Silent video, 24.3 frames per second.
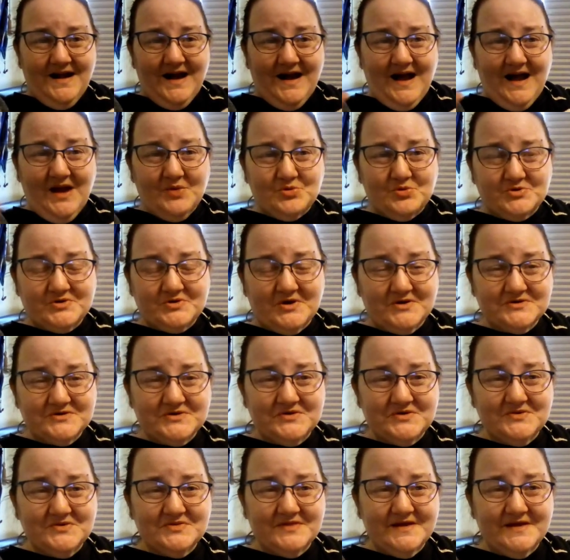I will talk
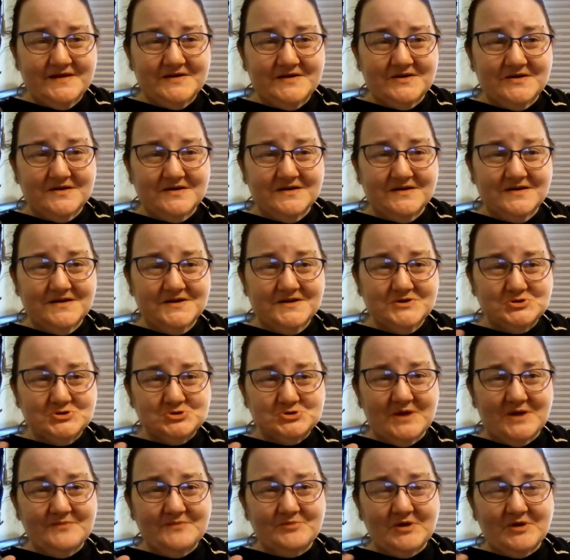to you later.
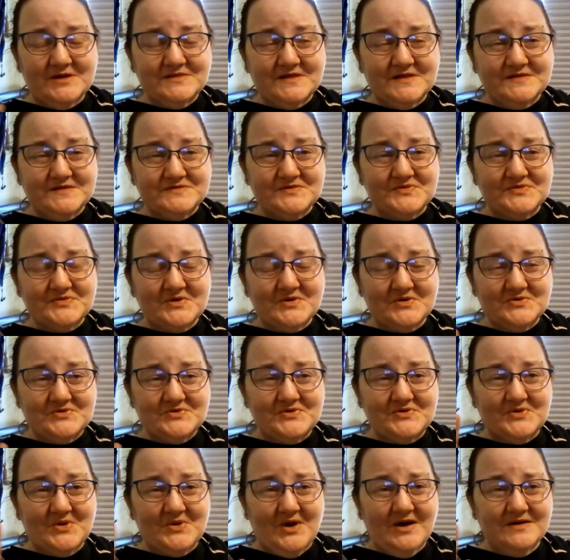Shine bright like the stars
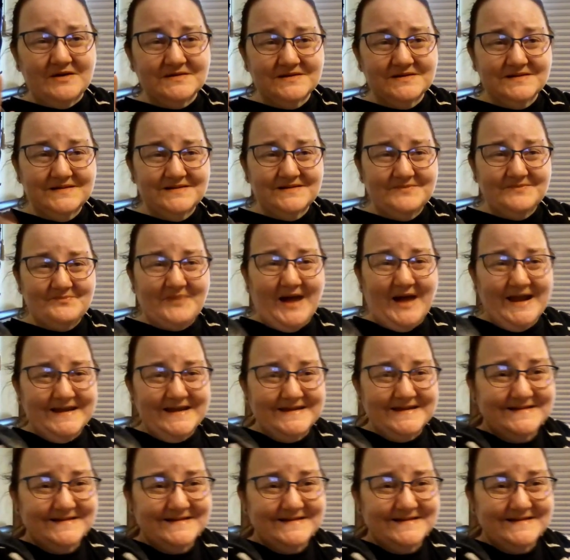you are. Bye.